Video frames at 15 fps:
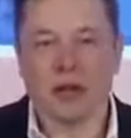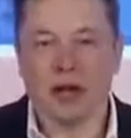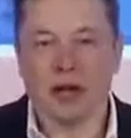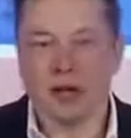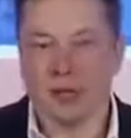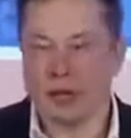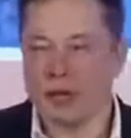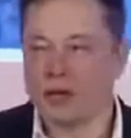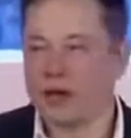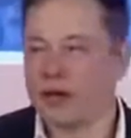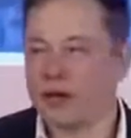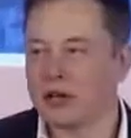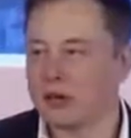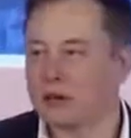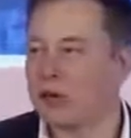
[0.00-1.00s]
and
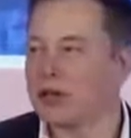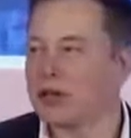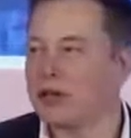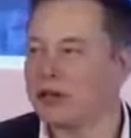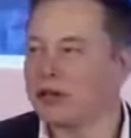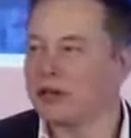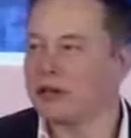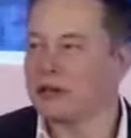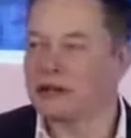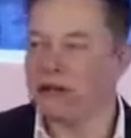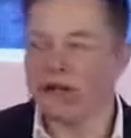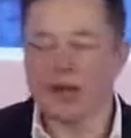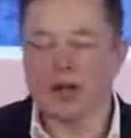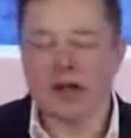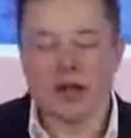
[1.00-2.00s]
recharge quickly.
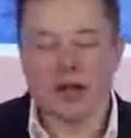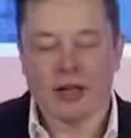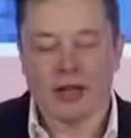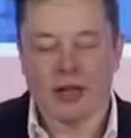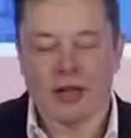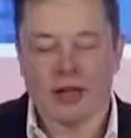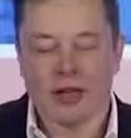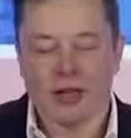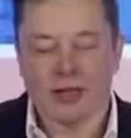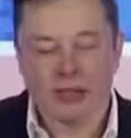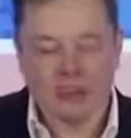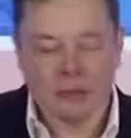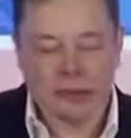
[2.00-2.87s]
And